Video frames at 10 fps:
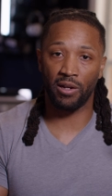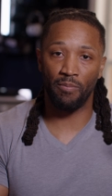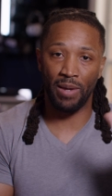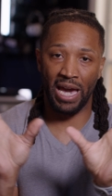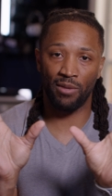
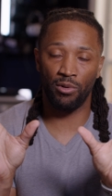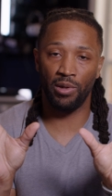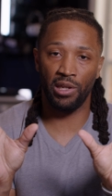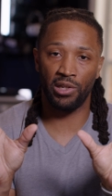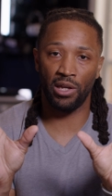compatible
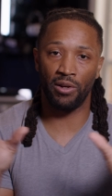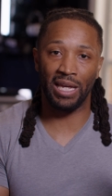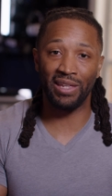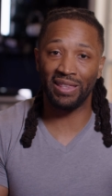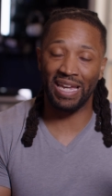with each other and I
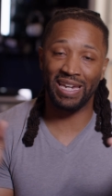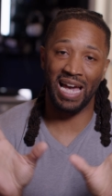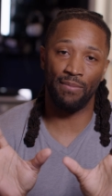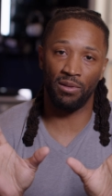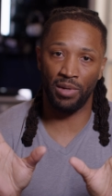think they
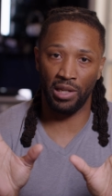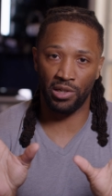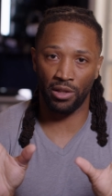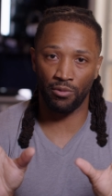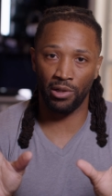complement each
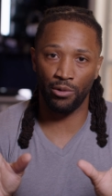other really